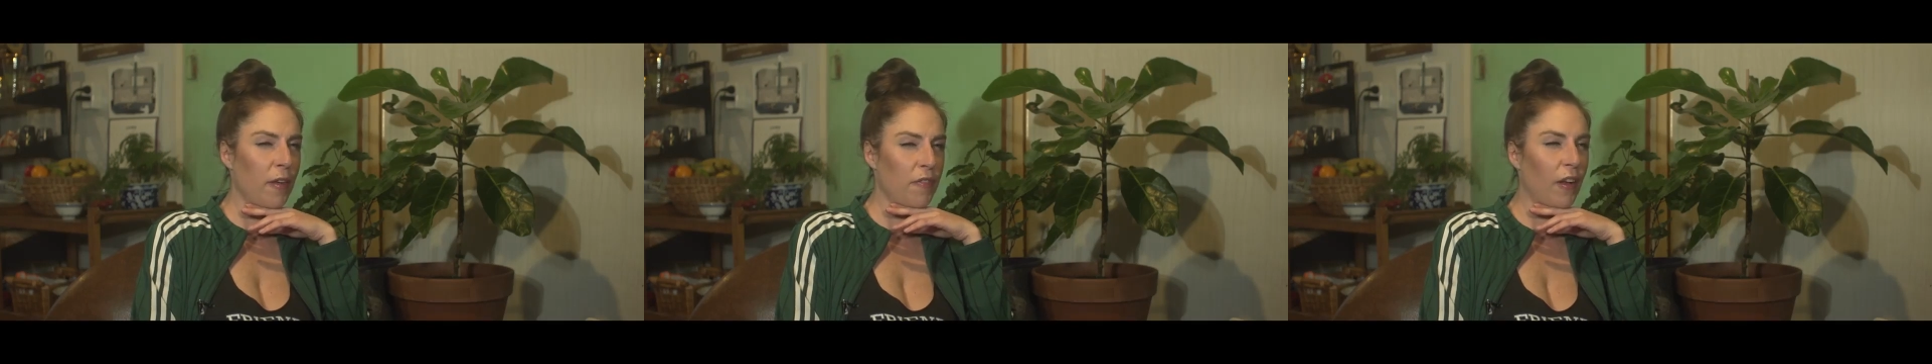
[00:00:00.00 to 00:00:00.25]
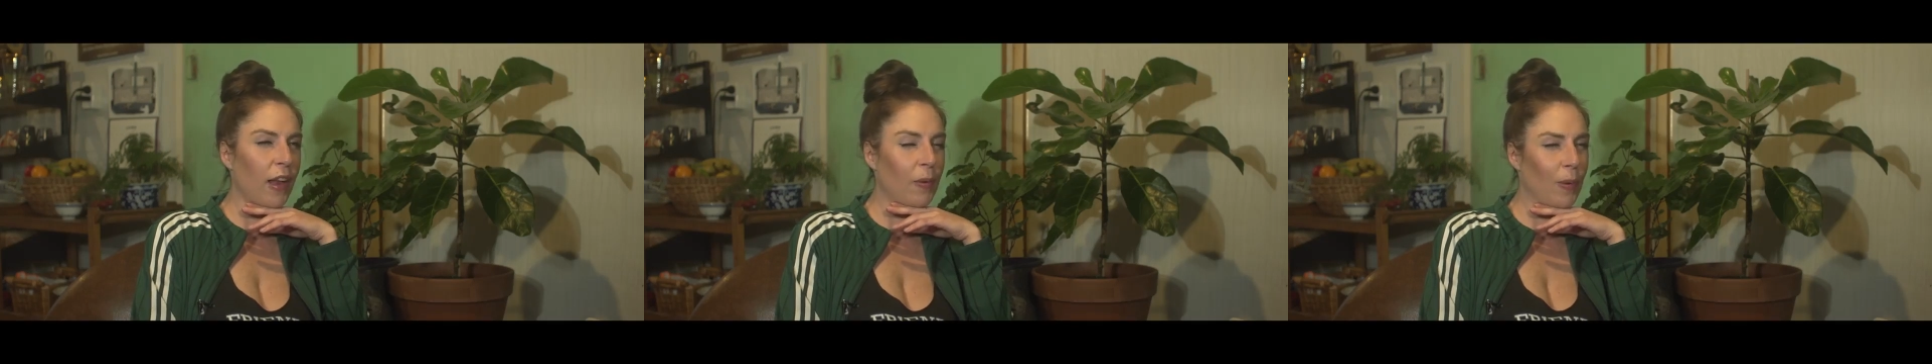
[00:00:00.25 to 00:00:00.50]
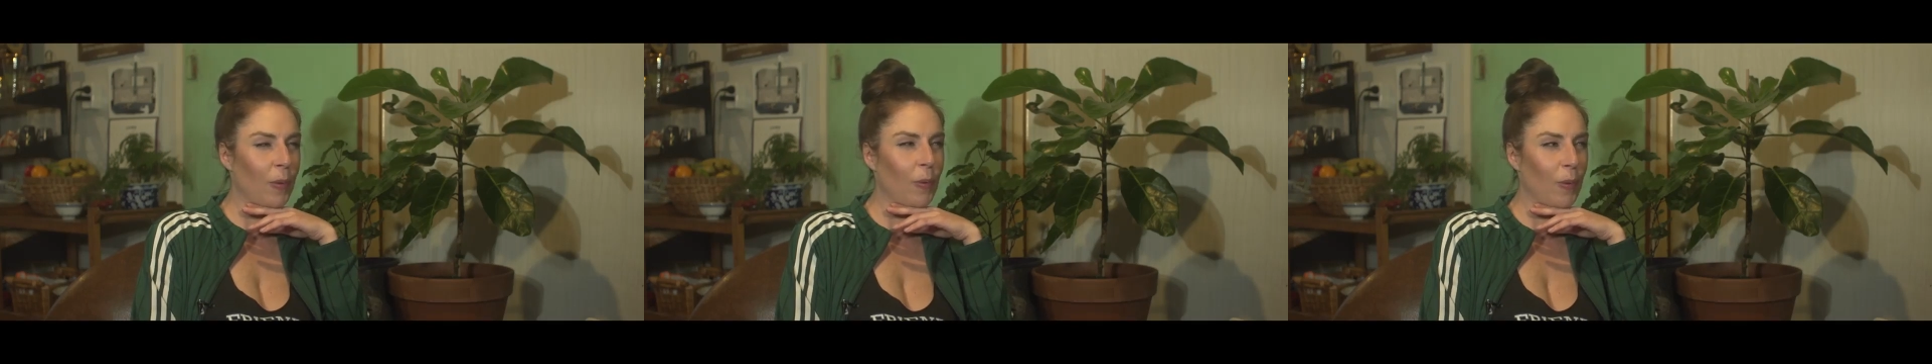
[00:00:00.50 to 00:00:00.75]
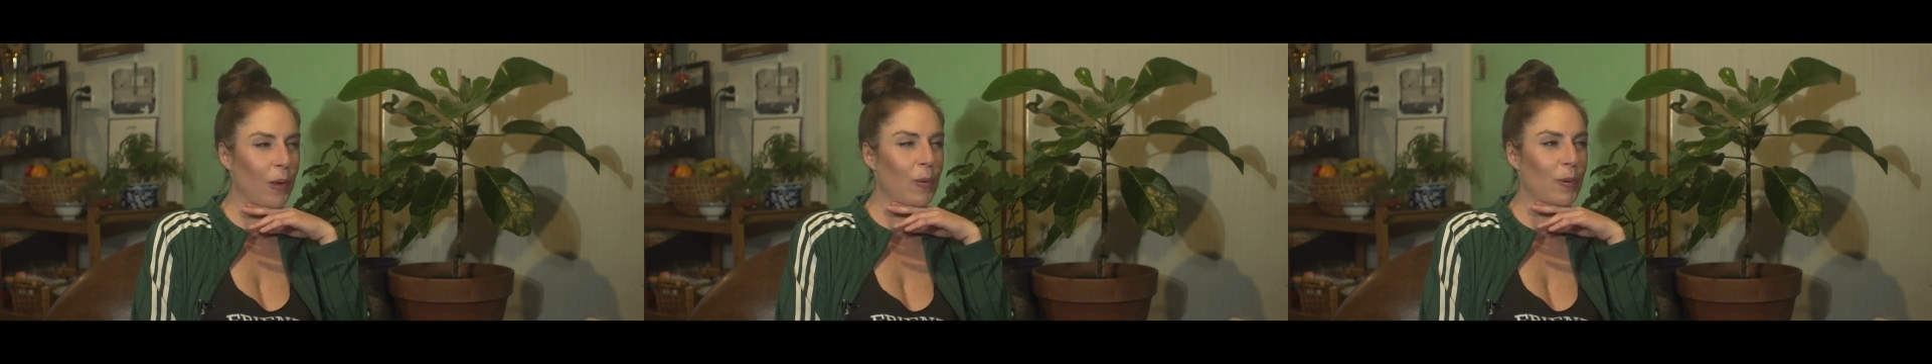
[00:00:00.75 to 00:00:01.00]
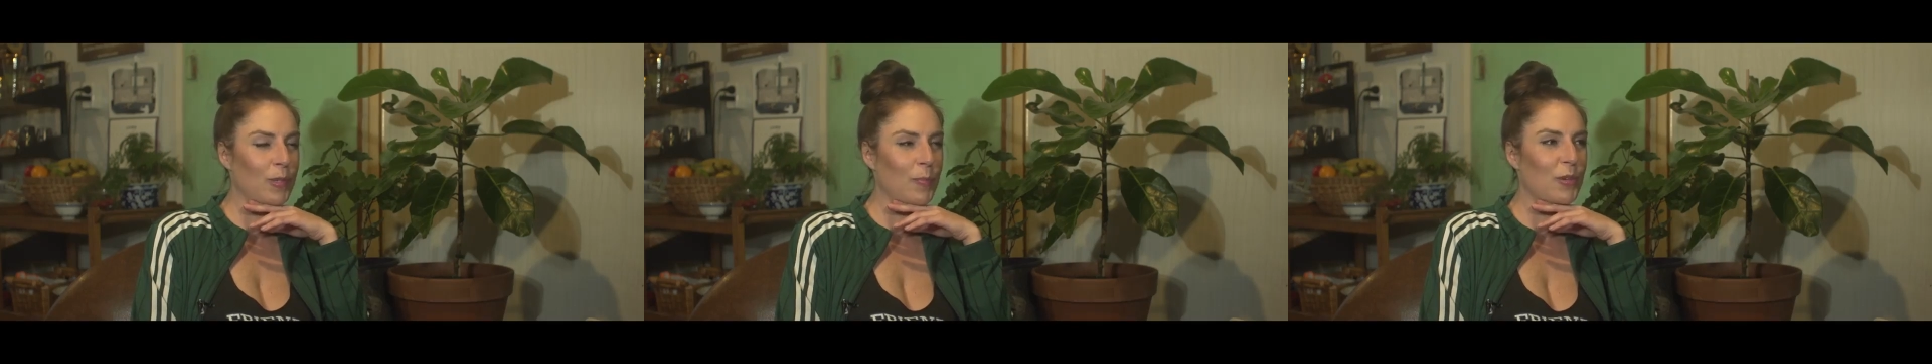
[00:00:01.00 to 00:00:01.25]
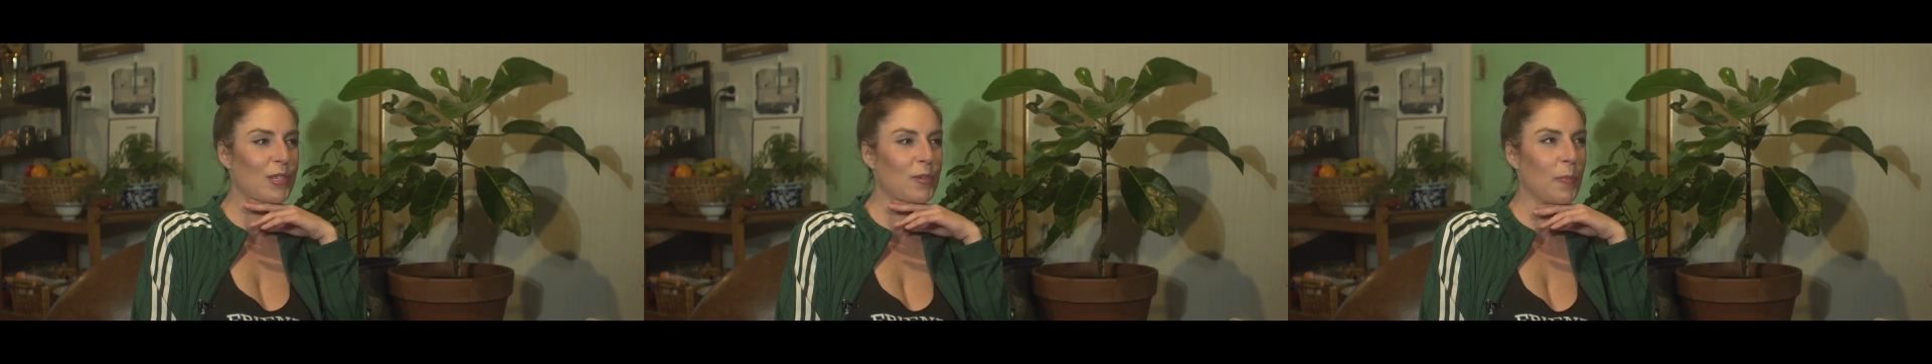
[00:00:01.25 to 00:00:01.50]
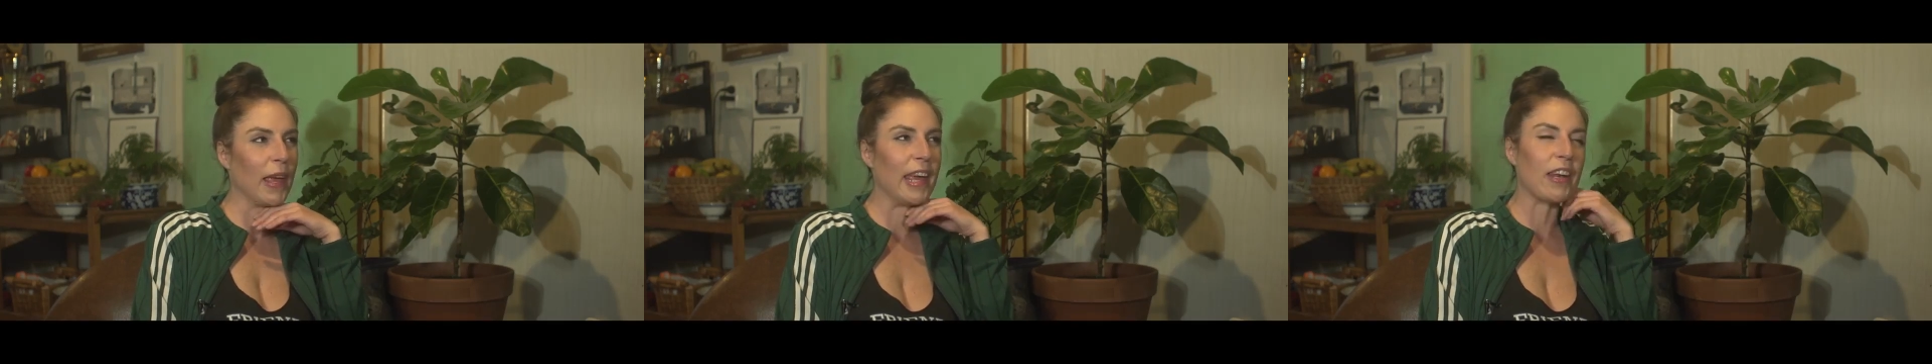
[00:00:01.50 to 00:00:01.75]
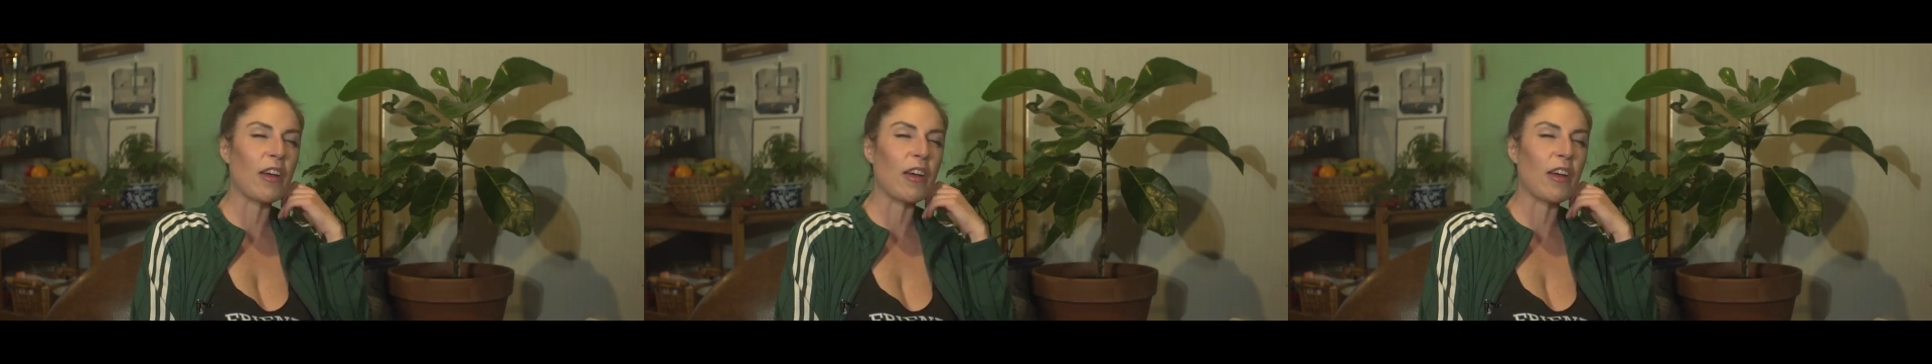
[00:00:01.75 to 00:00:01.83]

I felt like we were where we were supposed to be,